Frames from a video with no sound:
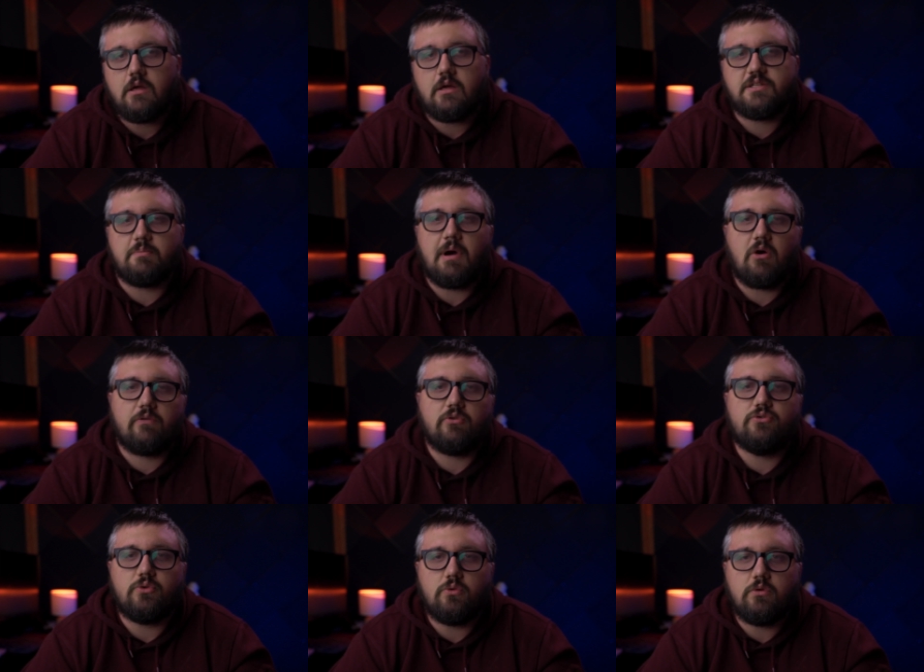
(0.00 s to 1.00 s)
It's a powerful
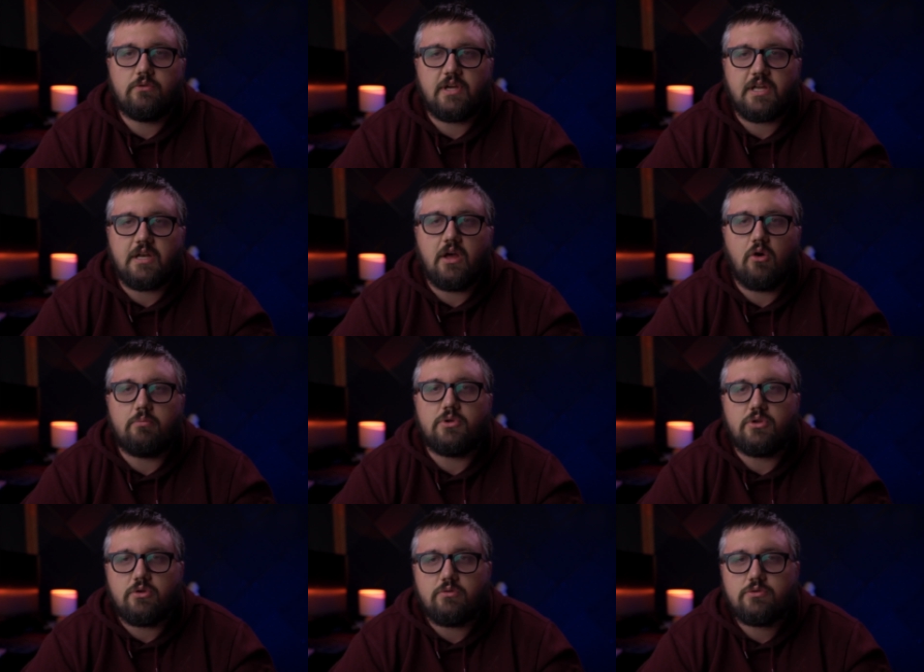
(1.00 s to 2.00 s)
tool that can help
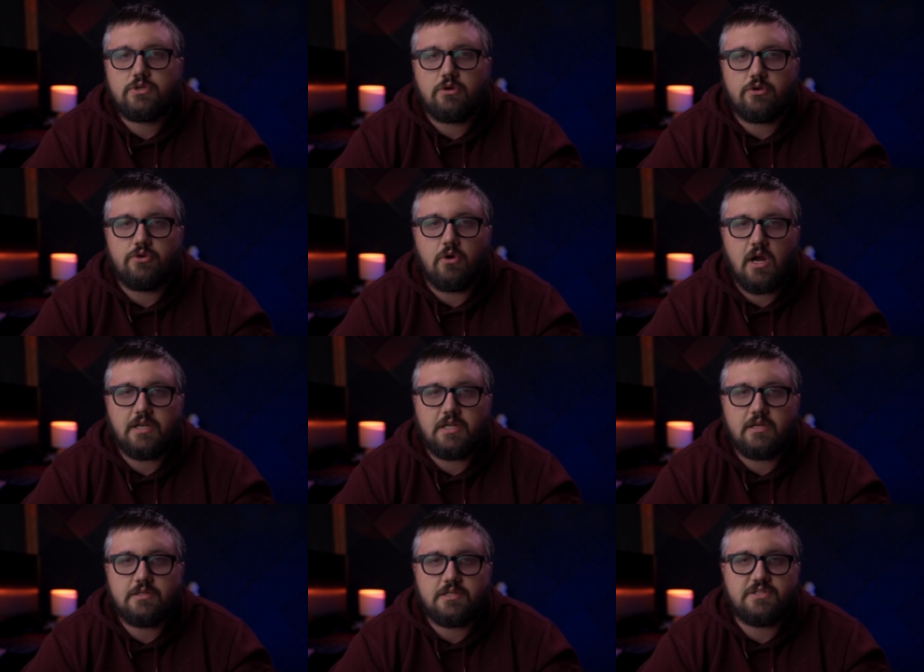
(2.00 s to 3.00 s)
you turn your
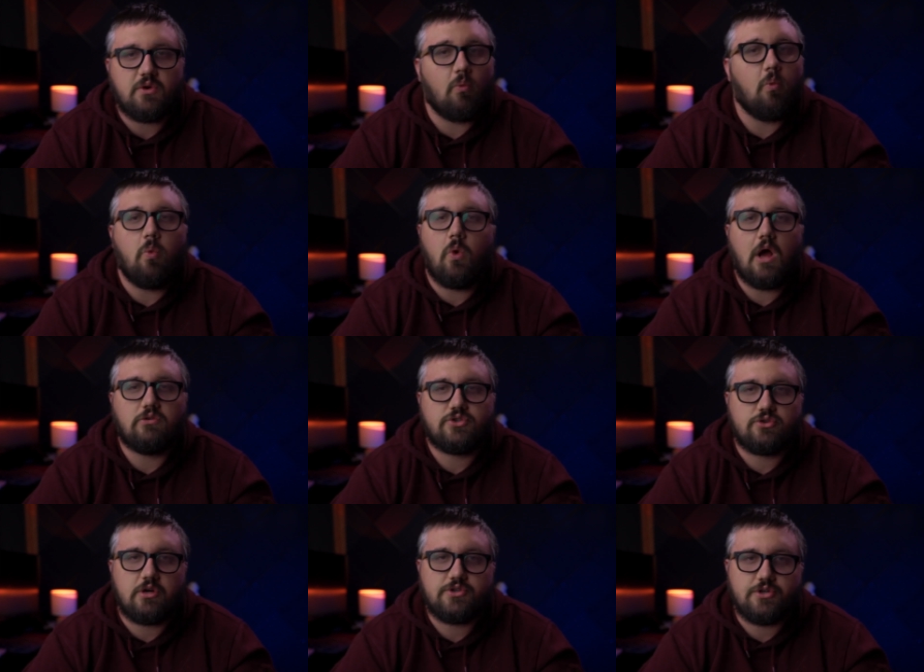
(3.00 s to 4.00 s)
ideas into
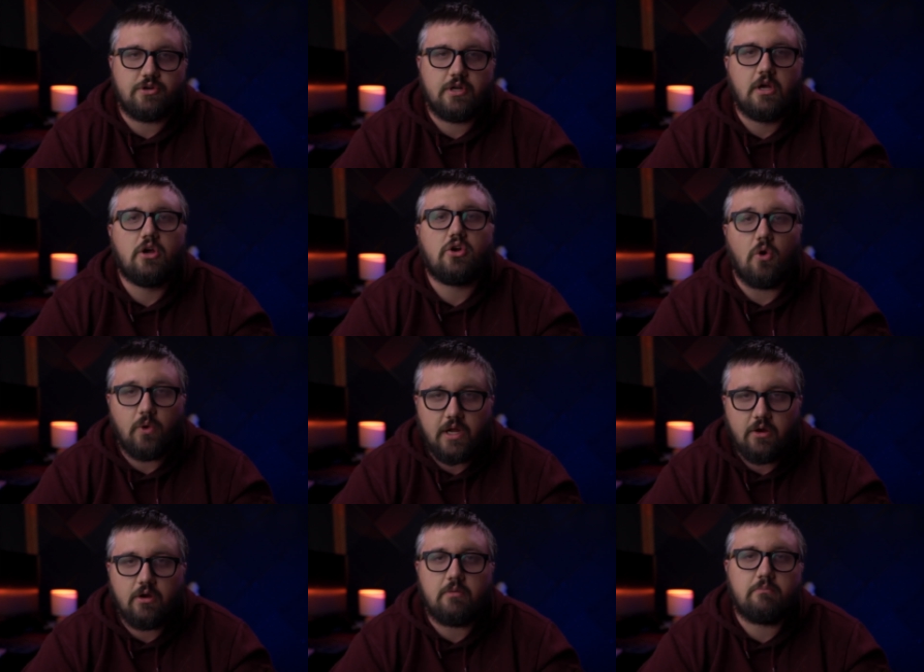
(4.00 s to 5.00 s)
well-structured,
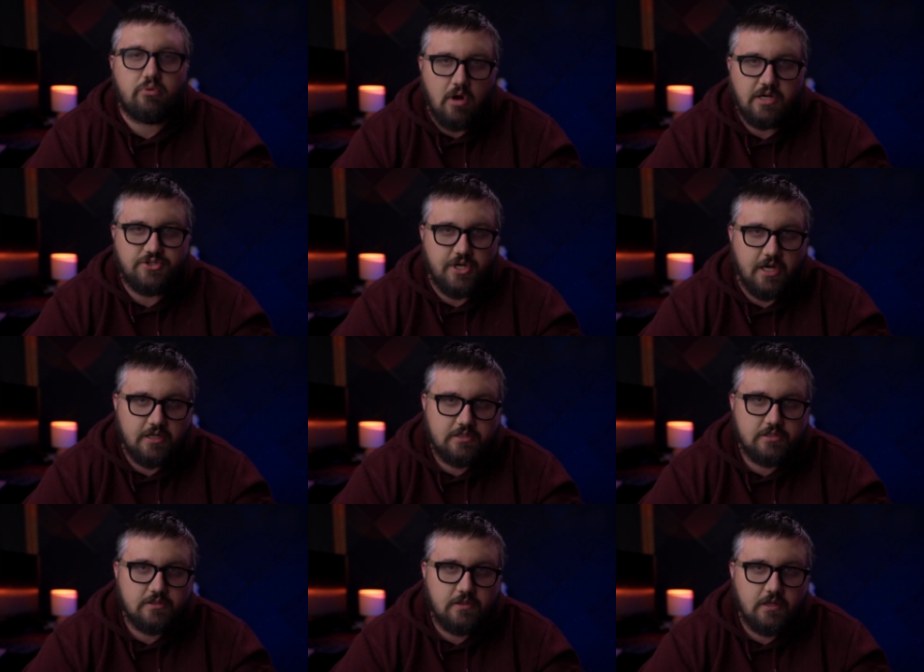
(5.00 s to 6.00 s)
coherent
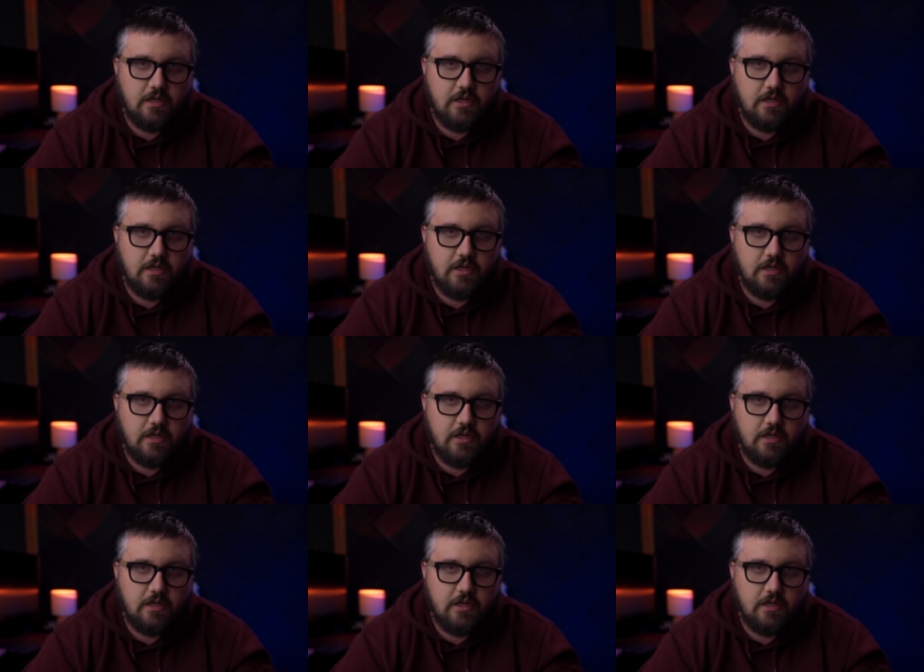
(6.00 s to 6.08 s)
projects.